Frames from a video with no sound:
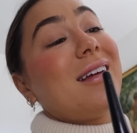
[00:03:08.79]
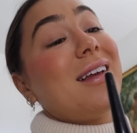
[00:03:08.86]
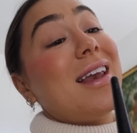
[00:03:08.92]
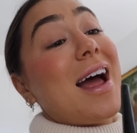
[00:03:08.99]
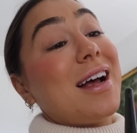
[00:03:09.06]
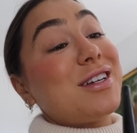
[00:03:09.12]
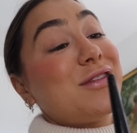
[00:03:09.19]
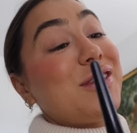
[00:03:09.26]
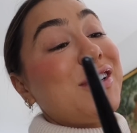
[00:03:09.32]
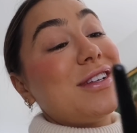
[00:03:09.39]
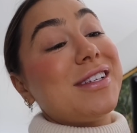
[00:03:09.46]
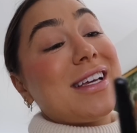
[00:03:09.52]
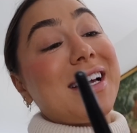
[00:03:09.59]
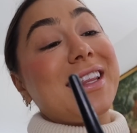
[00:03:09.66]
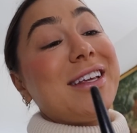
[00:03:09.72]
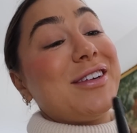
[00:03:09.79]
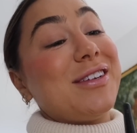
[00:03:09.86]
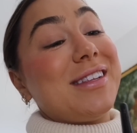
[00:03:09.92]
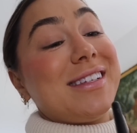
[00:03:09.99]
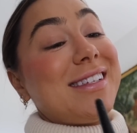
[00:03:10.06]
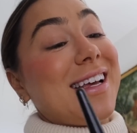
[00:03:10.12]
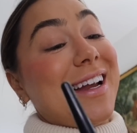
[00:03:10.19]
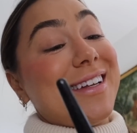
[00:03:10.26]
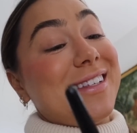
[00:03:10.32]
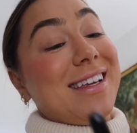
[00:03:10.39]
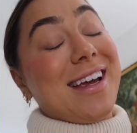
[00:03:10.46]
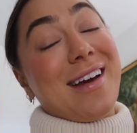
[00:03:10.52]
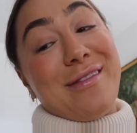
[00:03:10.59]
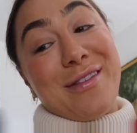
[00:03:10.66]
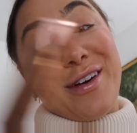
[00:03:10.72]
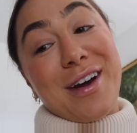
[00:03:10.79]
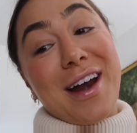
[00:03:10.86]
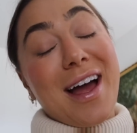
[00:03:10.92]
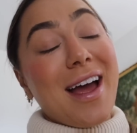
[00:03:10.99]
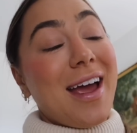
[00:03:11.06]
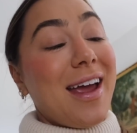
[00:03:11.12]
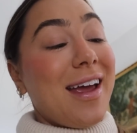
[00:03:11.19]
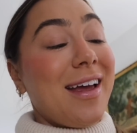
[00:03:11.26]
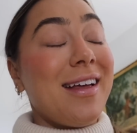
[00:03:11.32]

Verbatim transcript: Nashville. Is like literally the saddest thing ever, and I